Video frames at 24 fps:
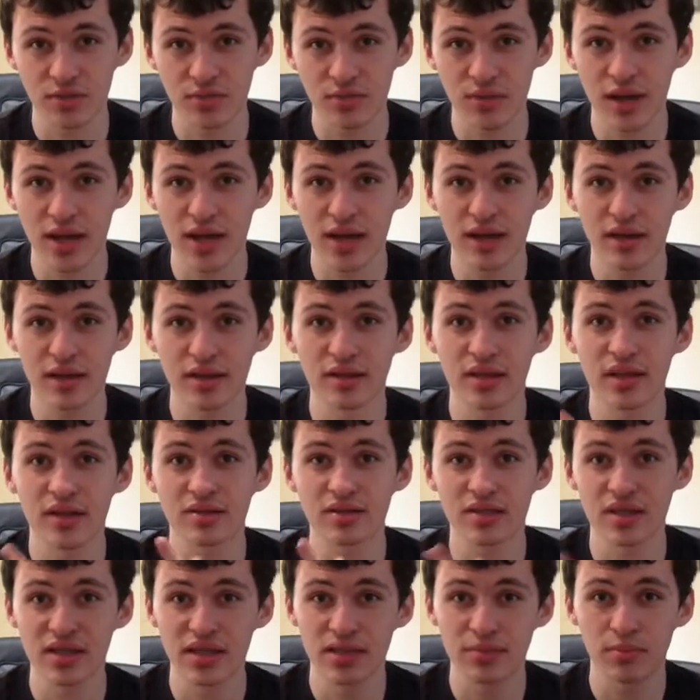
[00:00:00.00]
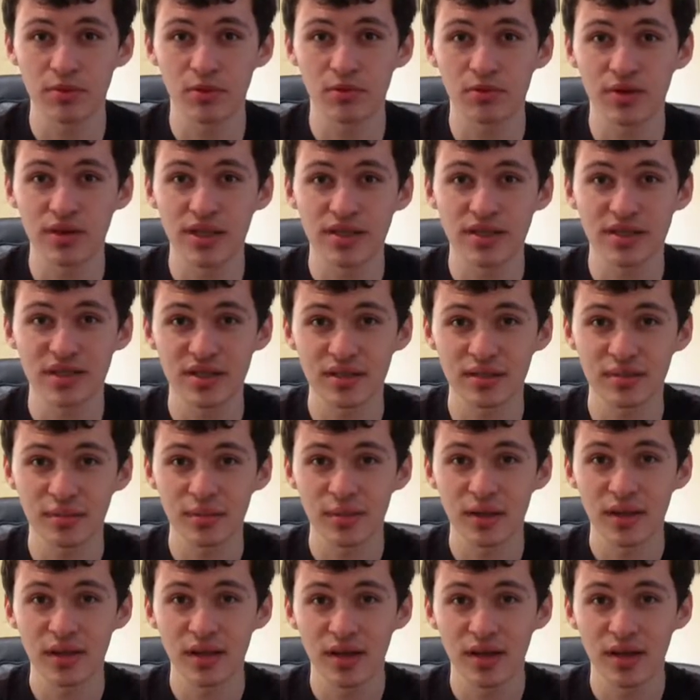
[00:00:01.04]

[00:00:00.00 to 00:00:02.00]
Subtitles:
Well, there's a simple reason.